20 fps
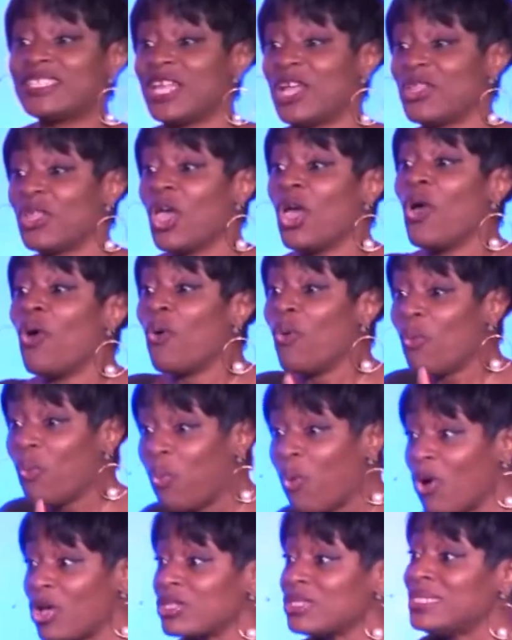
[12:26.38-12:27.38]
that
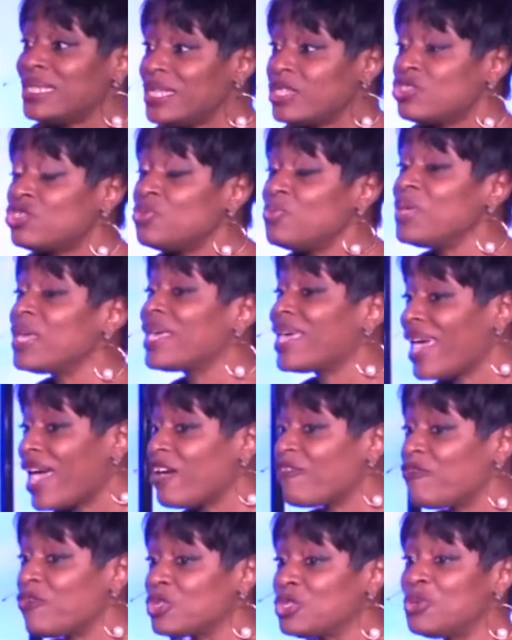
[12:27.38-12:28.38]
one needs to be
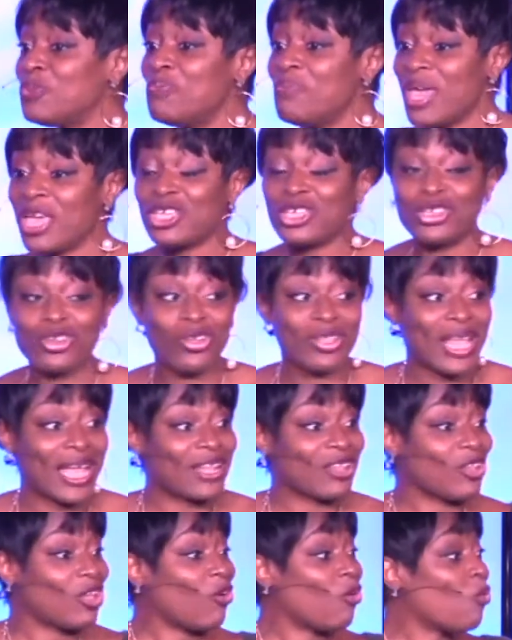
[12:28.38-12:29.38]
careful to make sure that
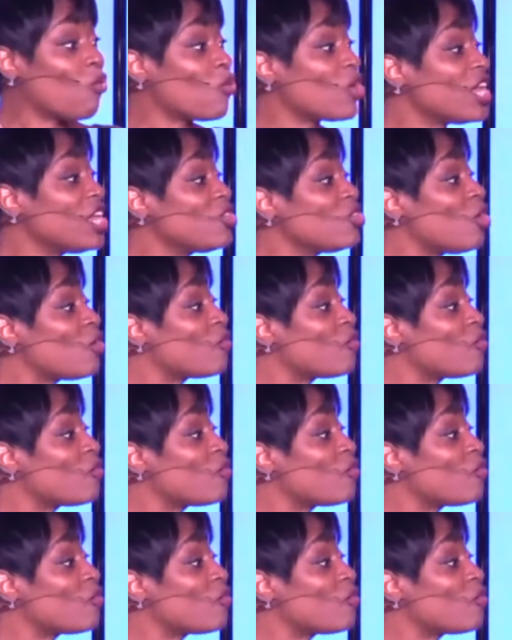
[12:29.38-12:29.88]
in your